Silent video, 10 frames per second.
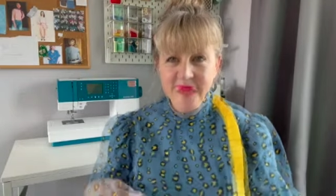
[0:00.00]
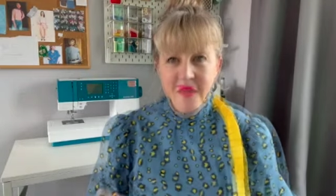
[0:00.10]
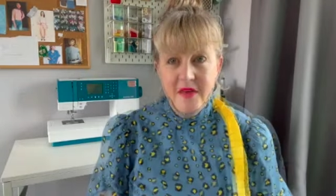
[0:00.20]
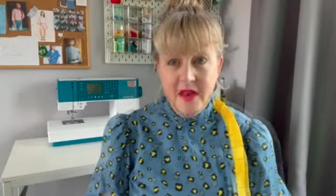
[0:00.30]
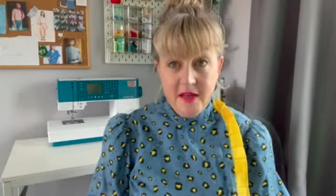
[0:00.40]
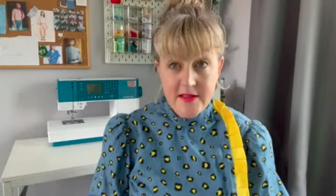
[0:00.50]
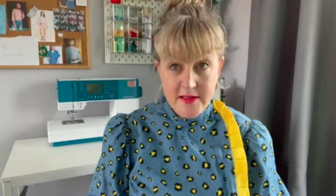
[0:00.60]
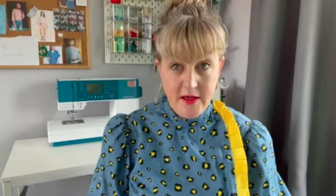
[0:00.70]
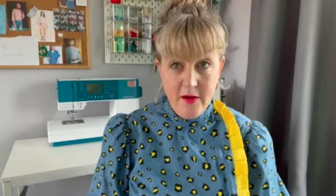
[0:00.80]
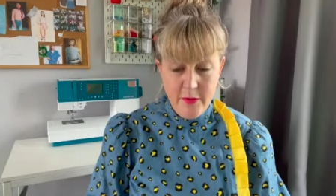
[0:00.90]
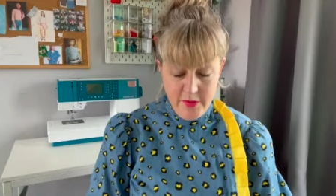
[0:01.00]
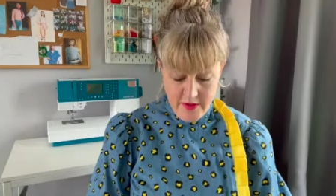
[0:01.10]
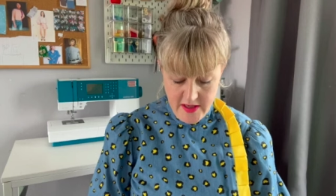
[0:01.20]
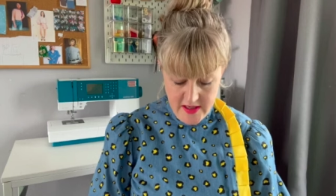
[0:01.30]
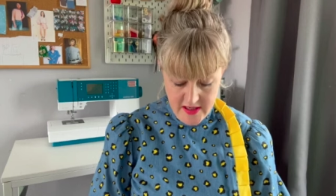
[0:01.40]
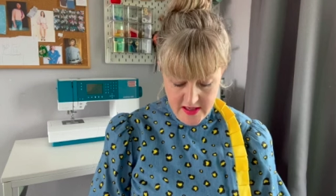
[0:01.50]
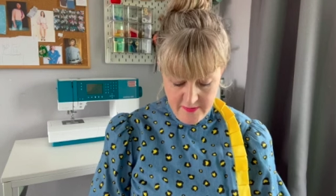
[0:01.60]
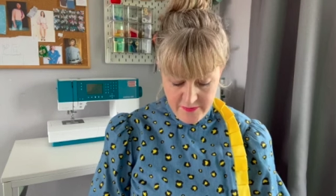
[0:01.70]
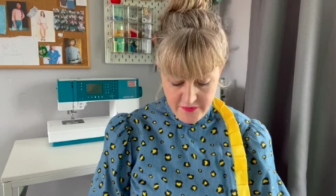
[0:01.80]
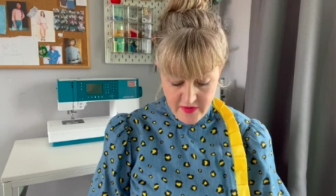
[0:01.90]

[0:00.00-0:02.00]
next up um,